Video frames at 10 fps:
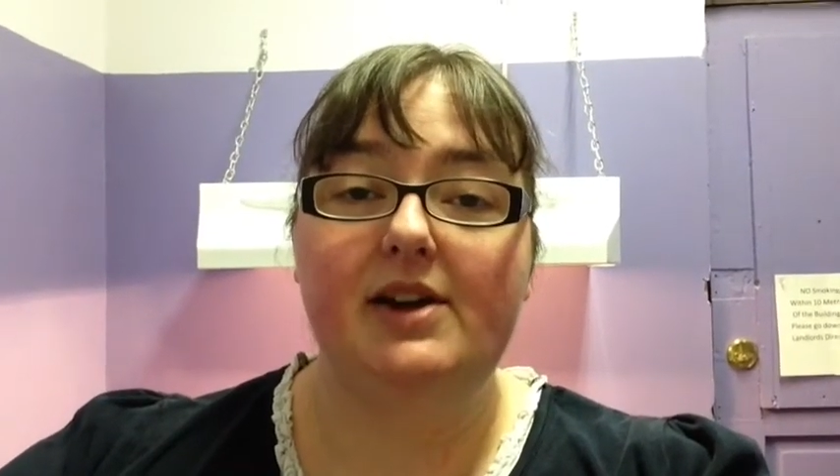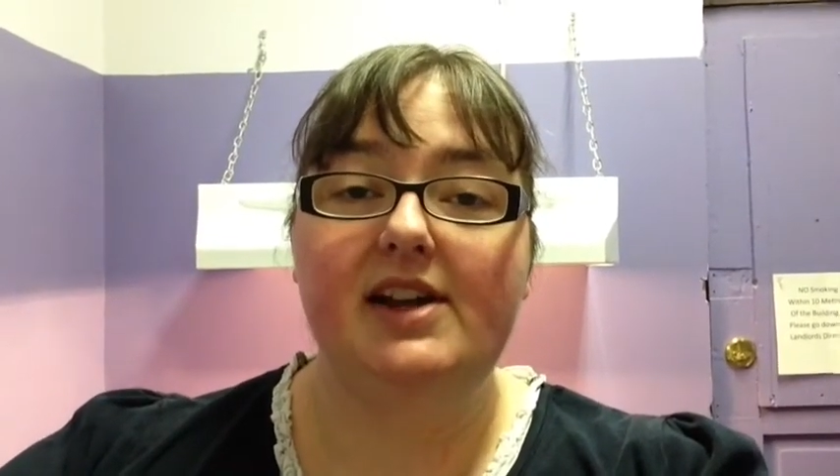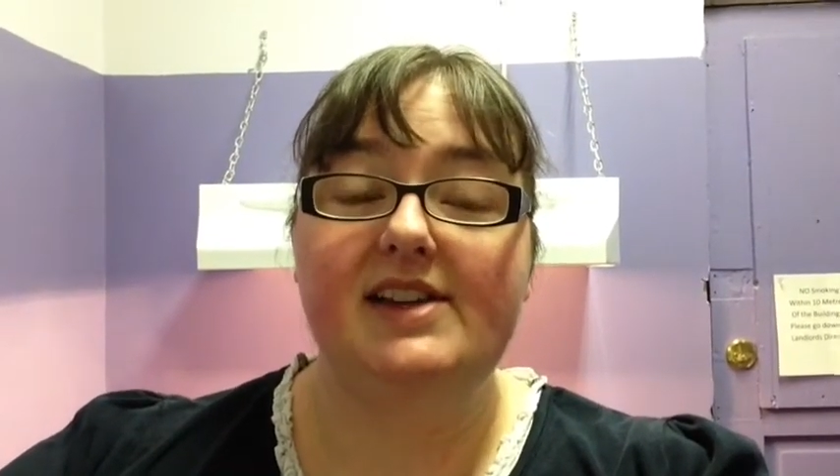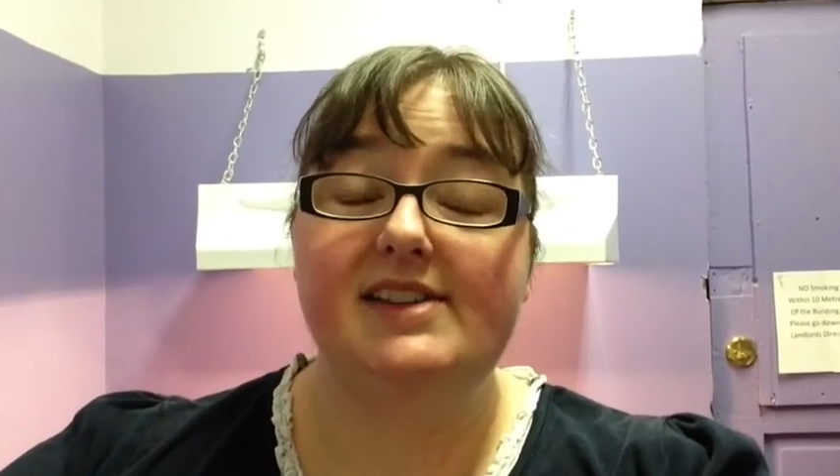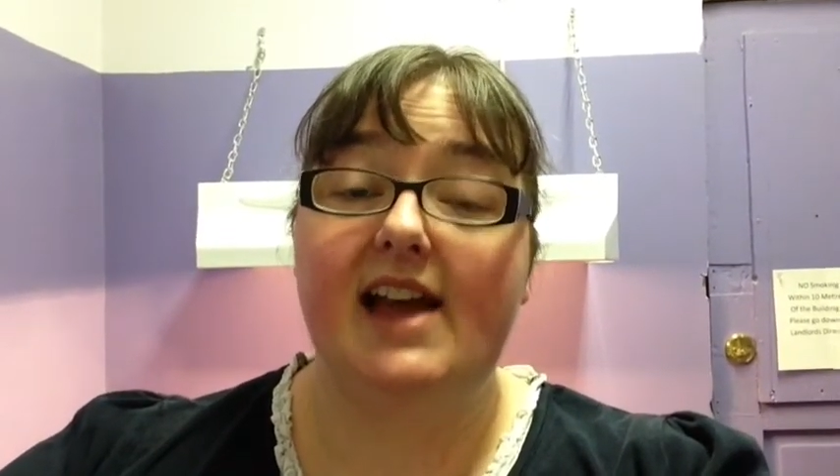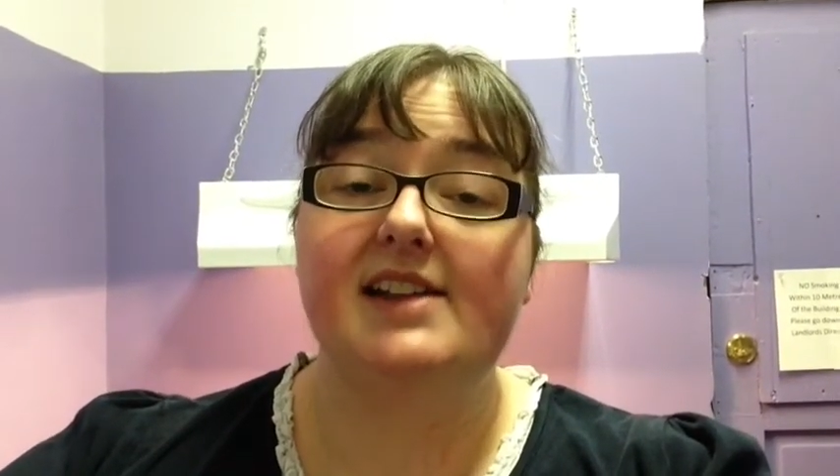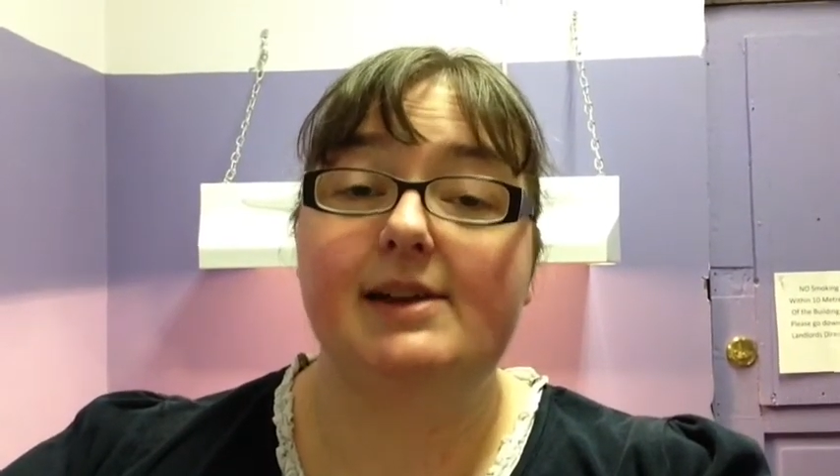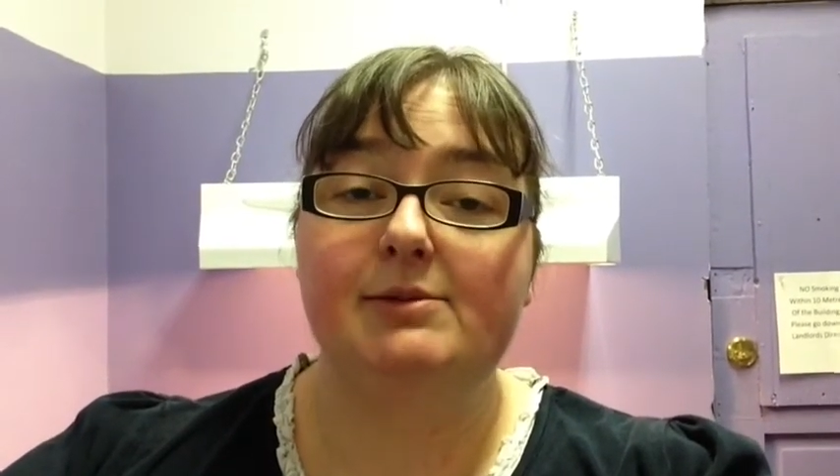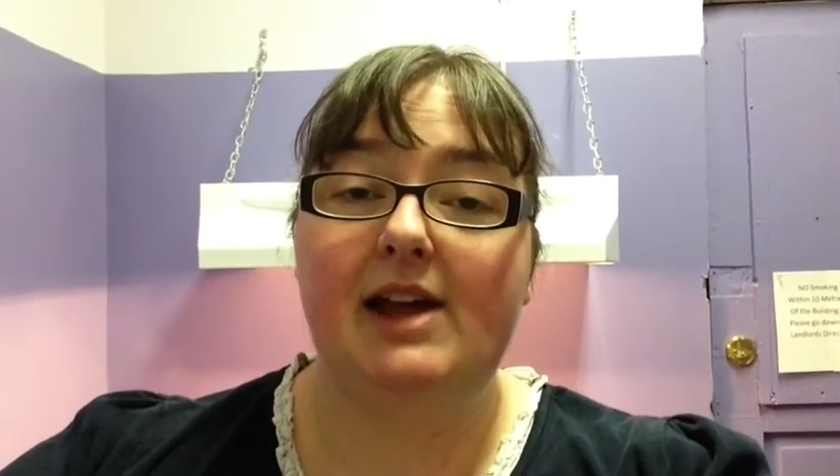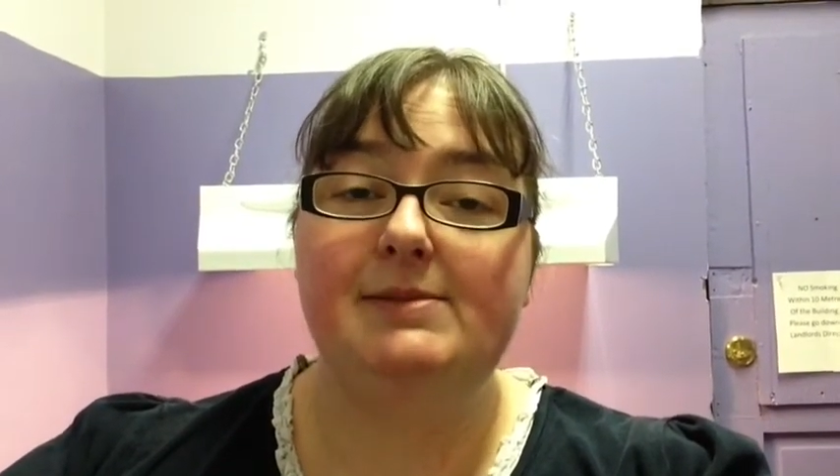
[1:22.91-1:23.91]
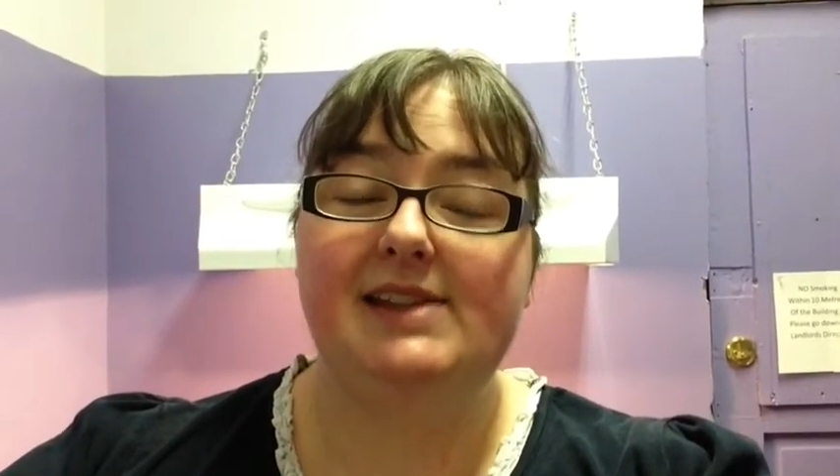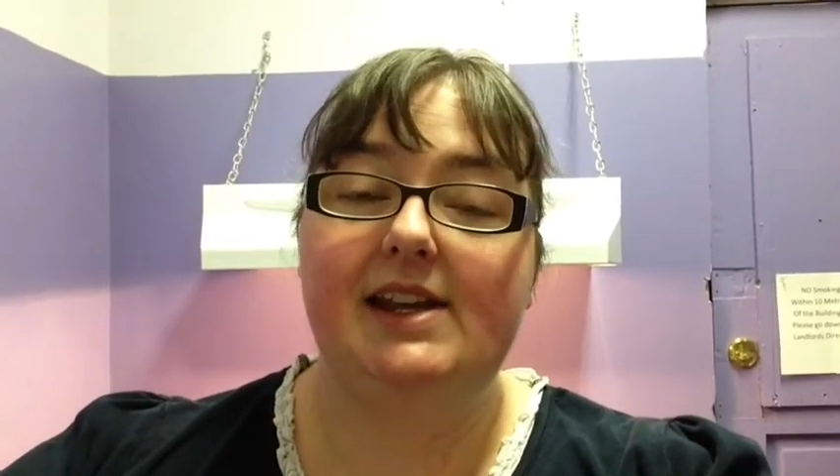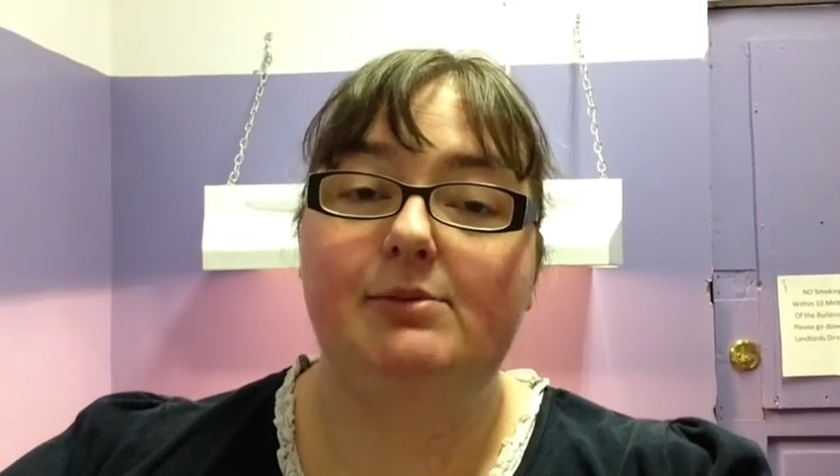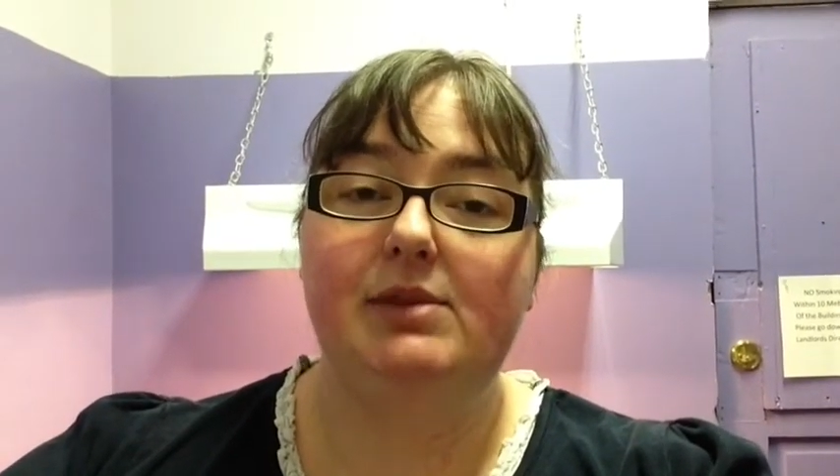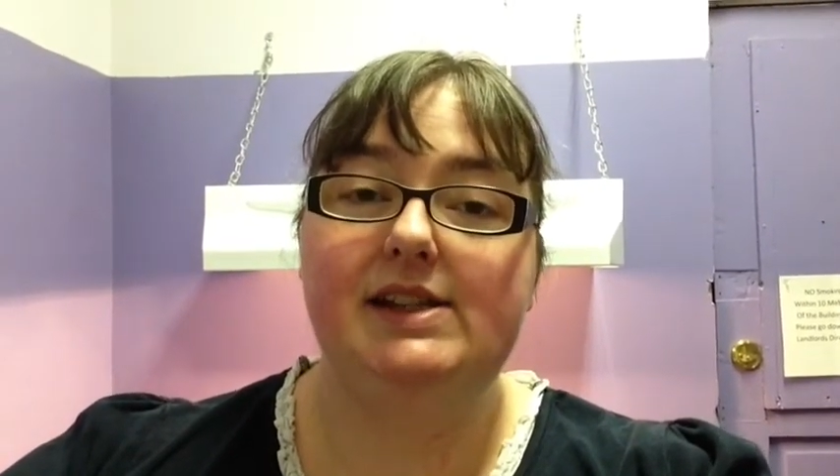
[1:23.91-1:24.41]
is that sometimes it
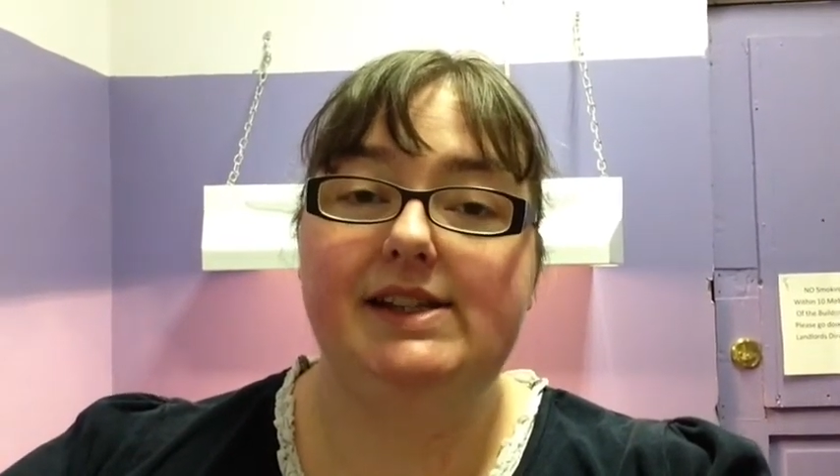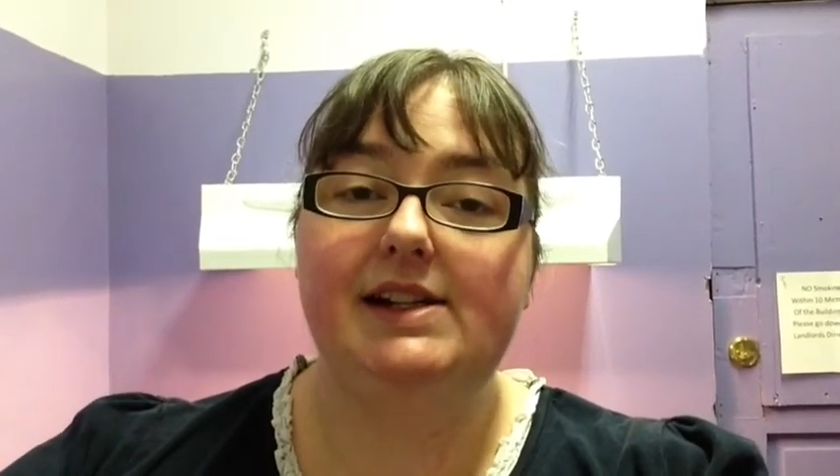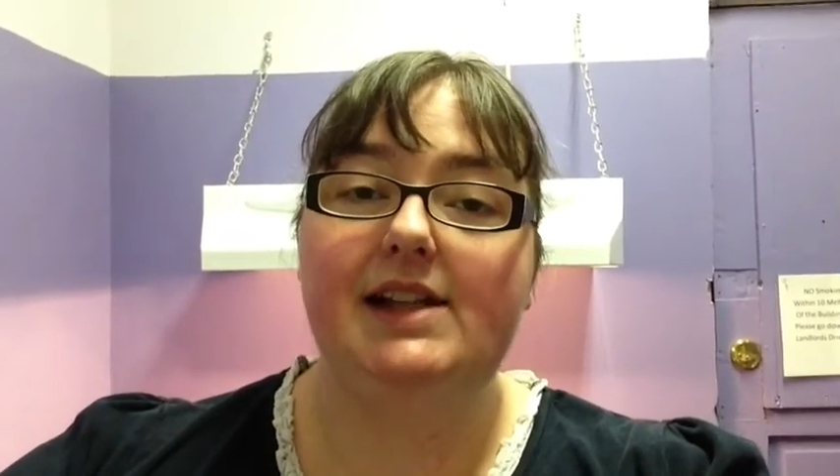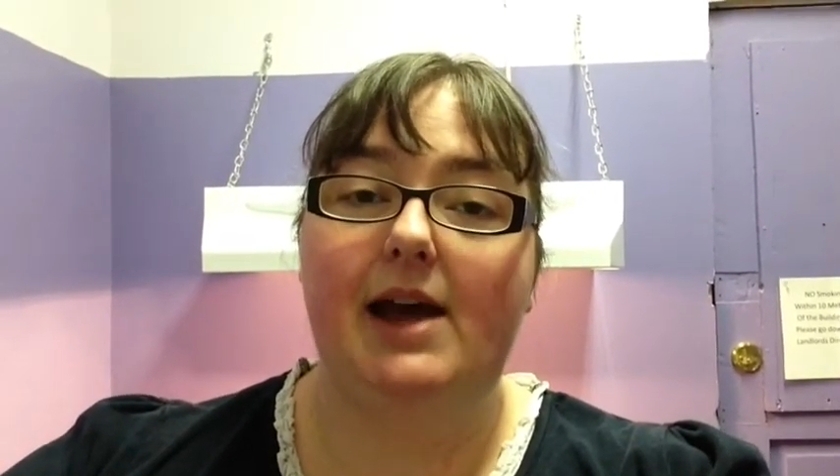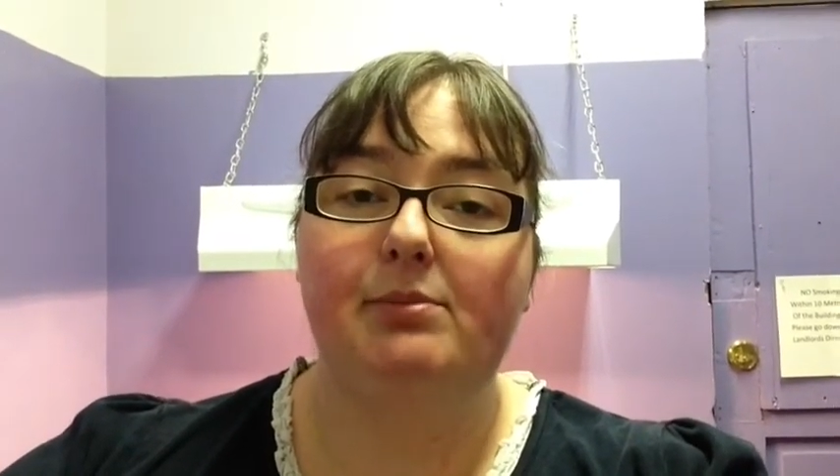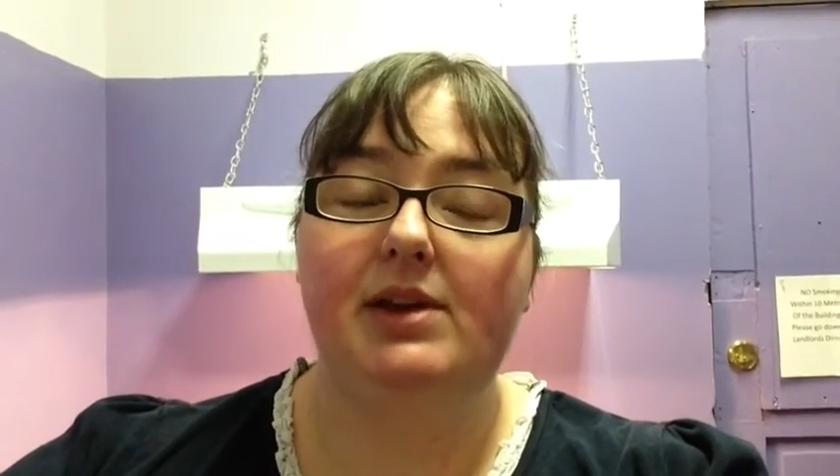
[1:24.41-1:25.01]
can be a little lumpy.